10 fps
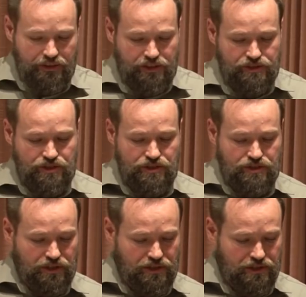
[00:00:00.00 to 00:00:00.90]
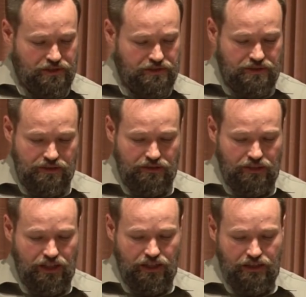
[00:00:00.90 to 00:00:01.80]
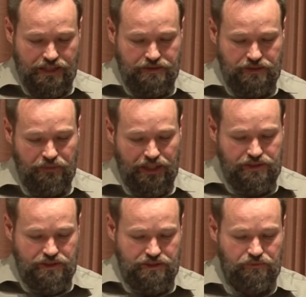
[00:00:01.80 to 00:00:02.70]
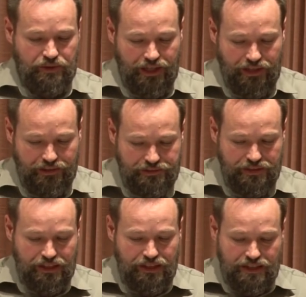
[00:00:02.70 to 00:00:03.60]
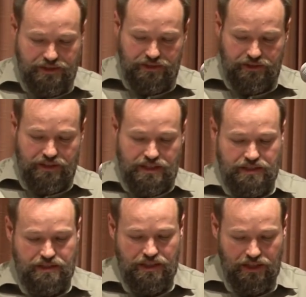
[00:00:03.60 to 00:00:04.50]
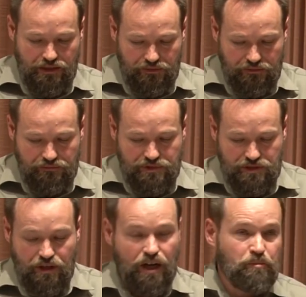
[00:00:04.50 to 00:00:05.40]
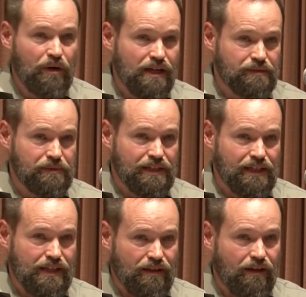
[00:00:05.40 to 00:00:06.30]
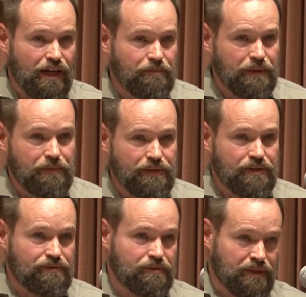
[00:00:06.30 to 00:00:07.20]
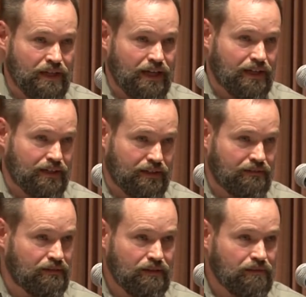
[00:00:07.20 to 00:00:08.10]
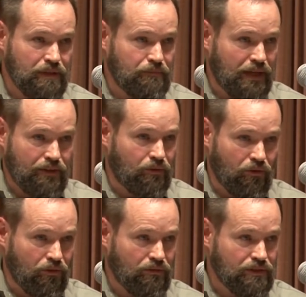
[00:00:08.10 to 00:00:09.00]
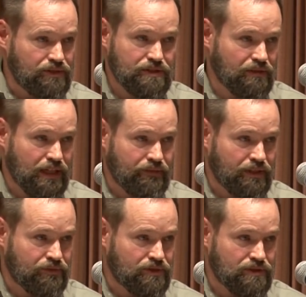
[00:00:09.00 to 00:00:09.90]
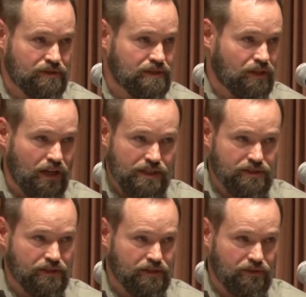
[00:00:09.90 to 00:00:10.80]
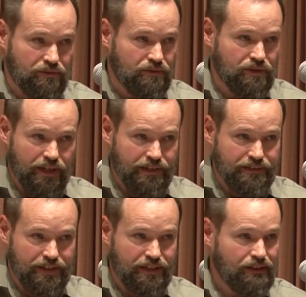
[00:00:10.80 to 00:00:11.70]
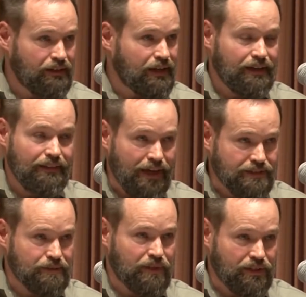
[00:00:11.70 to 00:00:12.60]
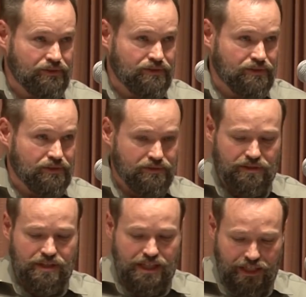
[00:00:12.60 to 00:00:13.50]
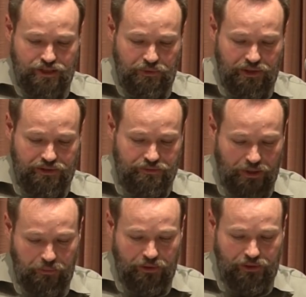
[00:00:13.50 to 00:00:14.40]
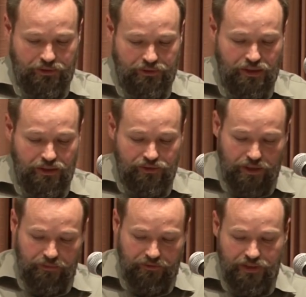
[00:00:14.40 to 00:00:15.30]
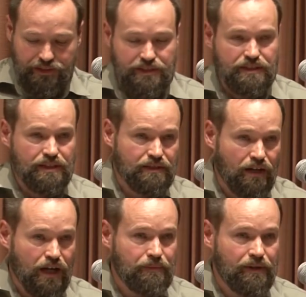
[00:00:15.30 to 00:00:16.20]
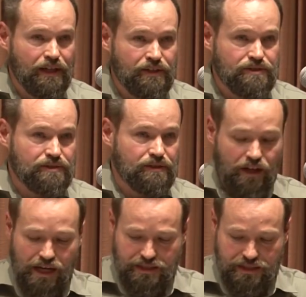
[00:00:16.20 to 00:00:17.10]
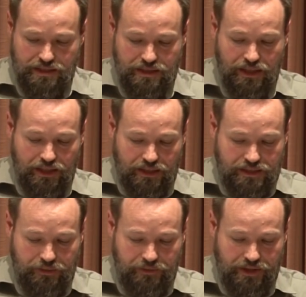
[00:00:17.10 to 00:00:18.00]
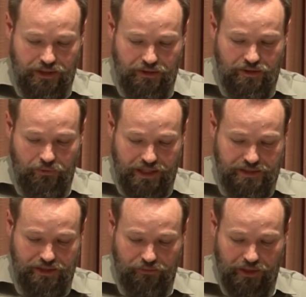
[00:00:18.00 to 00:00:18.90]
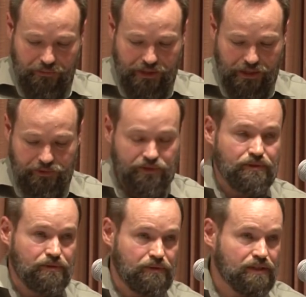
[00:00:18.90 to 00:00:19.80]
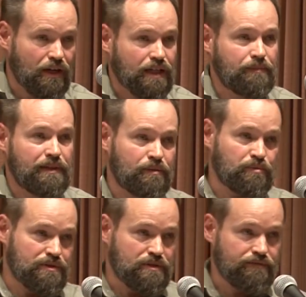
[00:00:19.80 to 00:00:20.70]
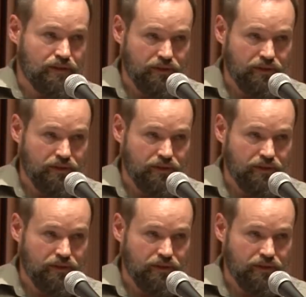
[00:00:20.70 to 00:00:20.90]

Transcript: The concern, as Mike just raised, is there is the strong possibility that a lot of people in this room are not going to be made whole. You just don't have enough insurance, costs are going to go crazy. That's a big concern. So the next speaker is my partner, Jeremy Fietz. He's going to talk about uninsured losses and some of the ways that you may be able to document and preserve